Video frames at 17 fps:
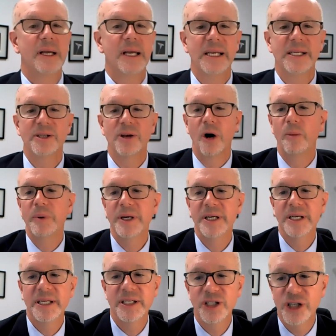is open
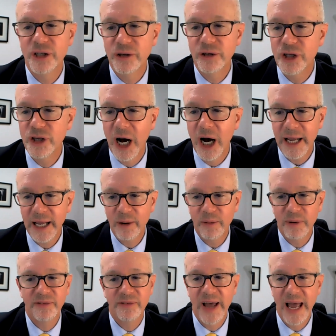to talking
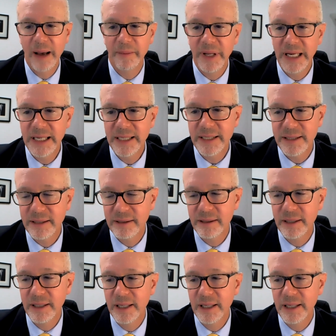with families,